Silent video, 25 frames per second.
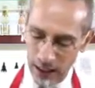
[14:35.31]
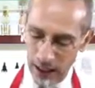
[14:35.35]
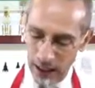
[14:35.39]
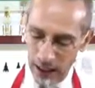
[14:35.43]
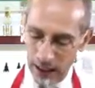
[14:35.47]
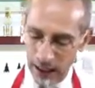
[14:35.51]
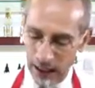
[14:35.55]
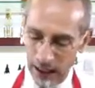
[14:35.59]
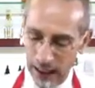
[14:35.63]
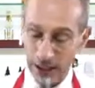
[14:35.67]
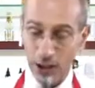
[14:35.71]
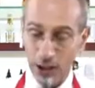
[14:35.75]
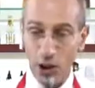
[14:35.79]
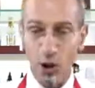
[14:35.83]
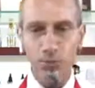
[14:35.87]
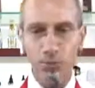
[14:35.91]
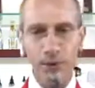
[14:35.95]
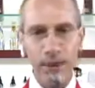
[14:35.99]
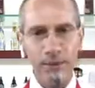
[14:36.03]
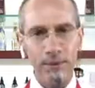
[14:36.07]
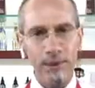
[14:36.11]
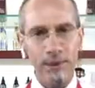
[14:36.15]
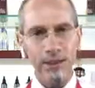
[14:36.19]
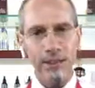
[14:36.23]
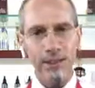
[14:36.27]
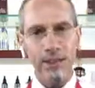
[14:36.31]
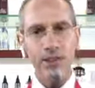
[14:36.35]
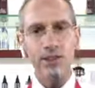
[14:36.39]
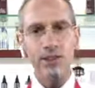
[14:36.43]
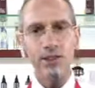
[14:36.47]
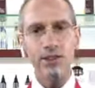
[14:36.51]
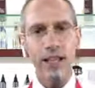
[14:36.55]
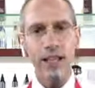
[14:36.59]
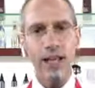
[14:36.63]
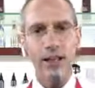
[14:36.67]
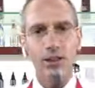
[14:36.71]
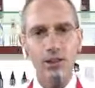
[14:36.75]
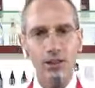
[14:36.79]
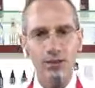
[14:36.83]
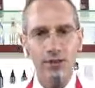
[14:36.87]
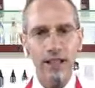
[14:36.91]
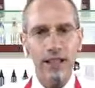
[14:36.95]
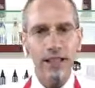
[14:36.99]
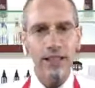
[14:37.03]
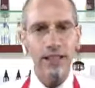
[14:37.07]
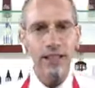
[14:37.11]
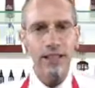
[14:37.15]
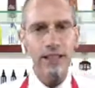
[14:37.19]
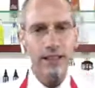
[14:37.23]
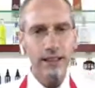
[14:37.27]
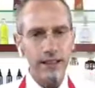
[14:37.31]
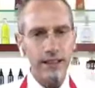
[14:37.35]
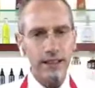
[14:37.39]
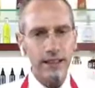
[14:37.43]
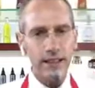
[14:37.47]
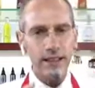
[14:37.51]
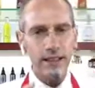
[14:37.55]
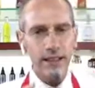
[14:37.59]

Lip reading: I know maybe this sounds very